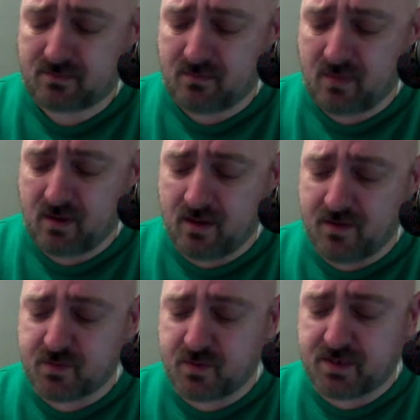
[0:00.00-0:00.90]
Now,
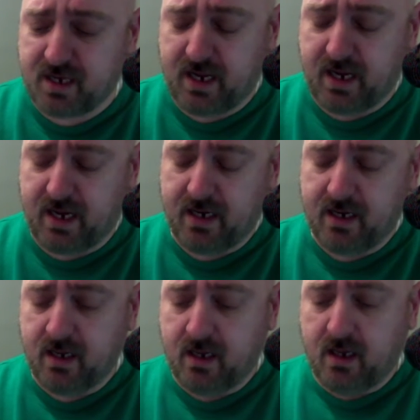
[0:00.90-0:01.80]
this was a
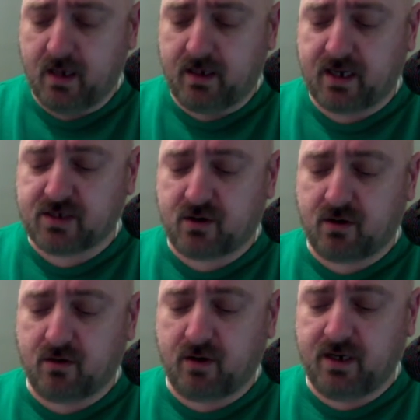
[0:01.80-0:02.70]

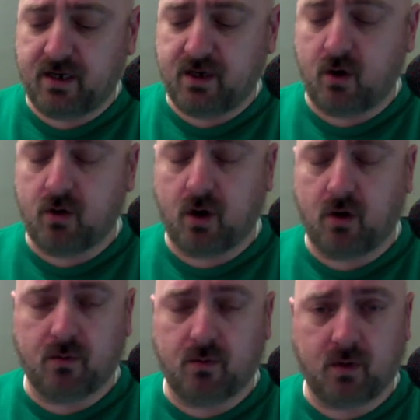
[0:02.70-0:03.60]
Kickstarter or
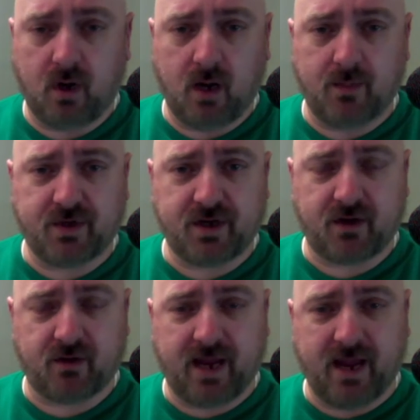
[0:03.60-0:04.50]
Indiegogo particular
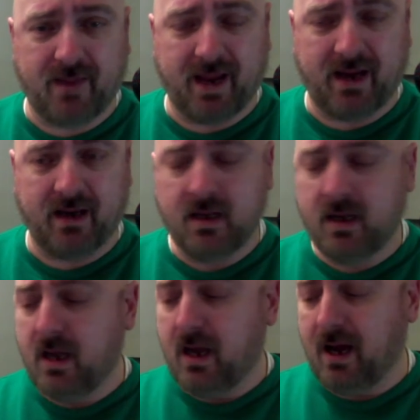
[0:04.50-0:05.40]
campaign.
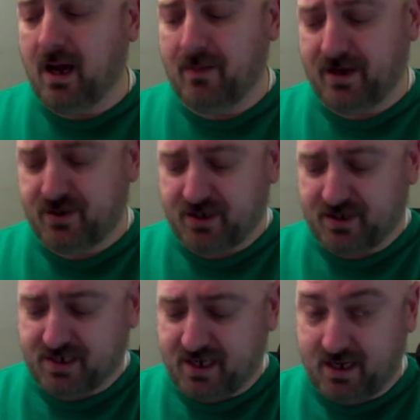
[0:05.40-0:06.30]
As you can
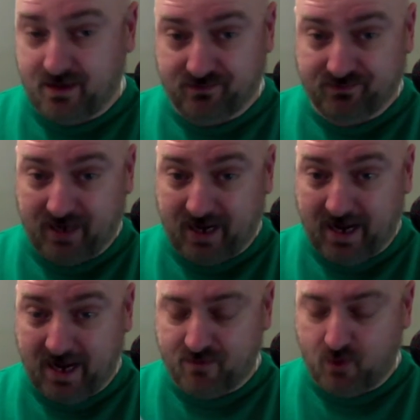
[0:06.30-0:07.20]
see, I
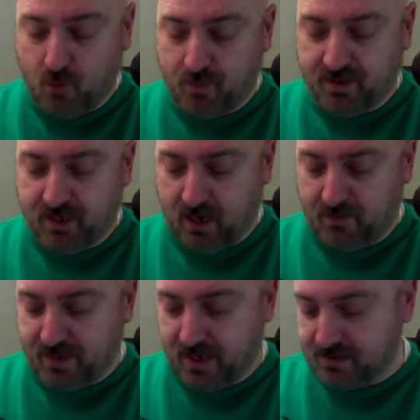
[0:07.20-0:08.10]
haven't opened it up
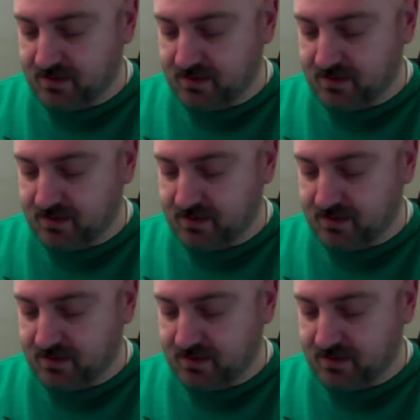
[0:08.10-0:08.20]
yet.